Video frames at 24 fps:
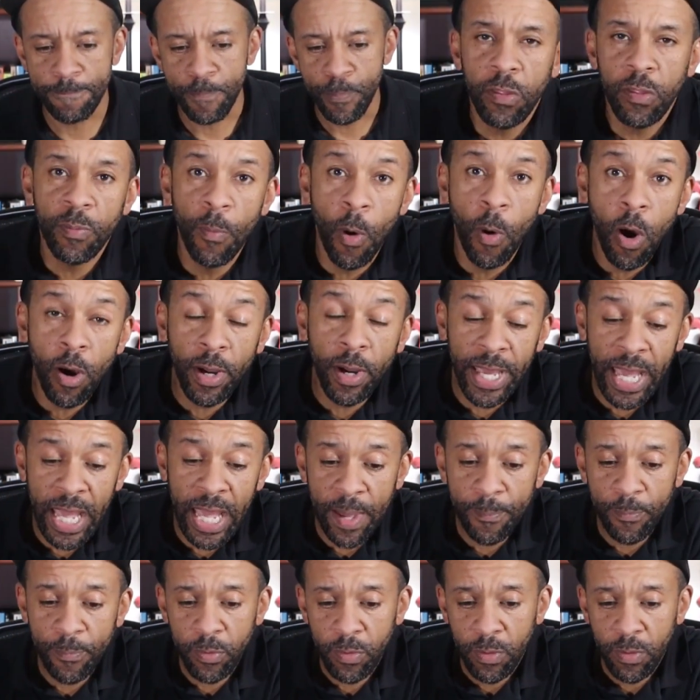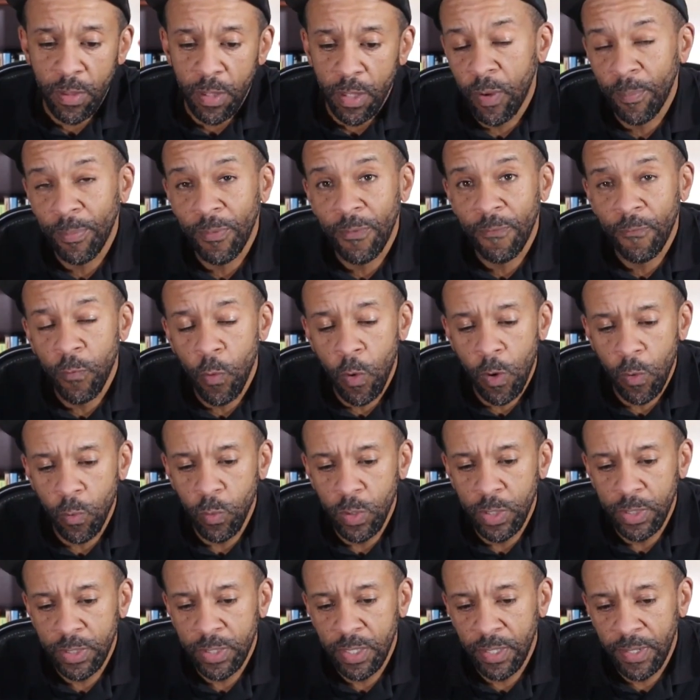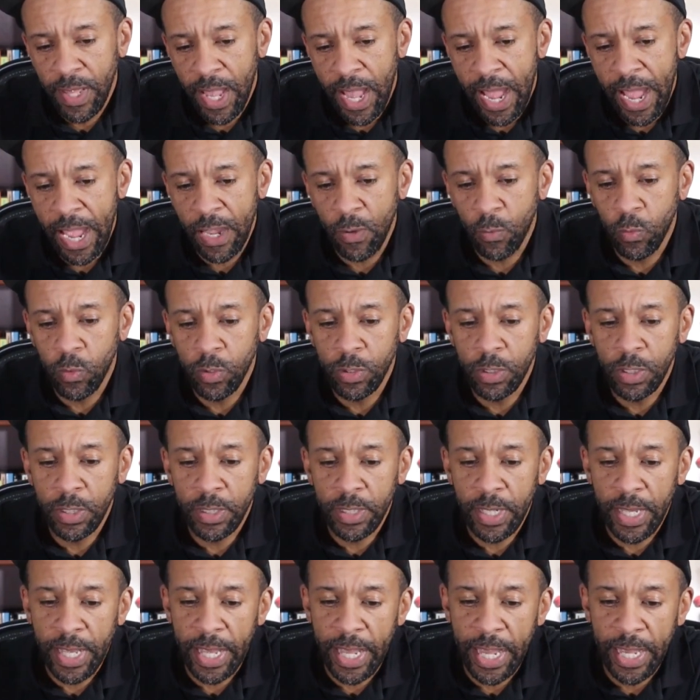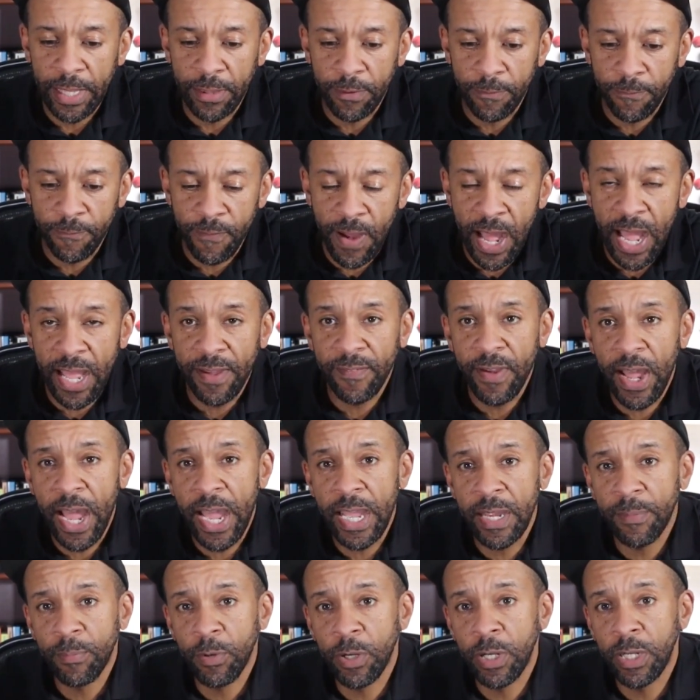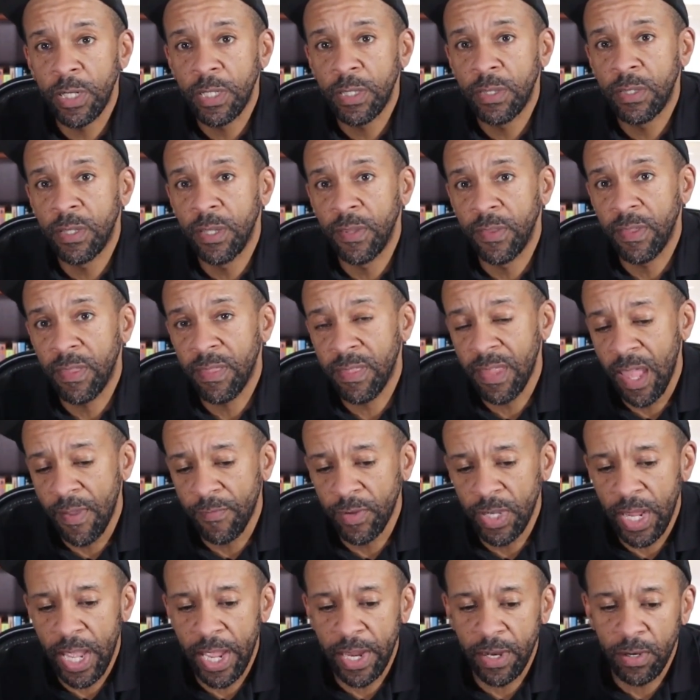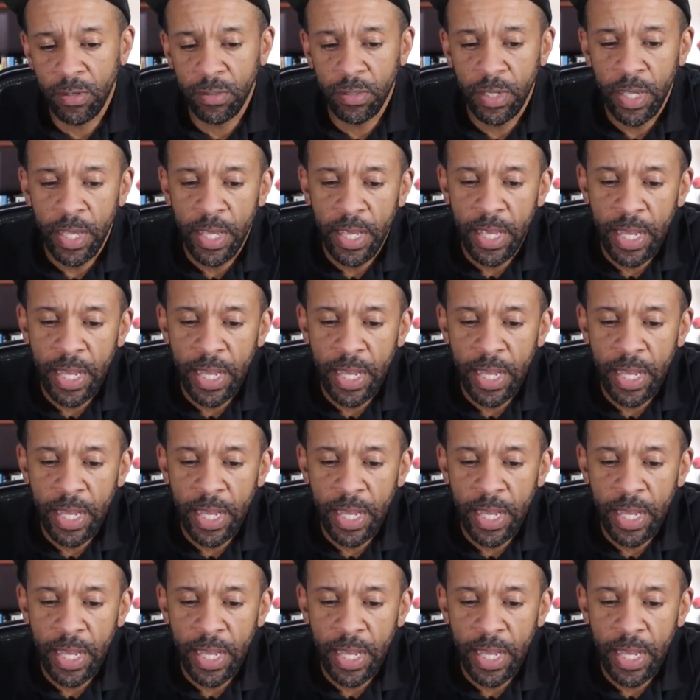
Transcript: Small gaps from the 4 wood to the high wood, and the 5 hybrid to the 7 iron,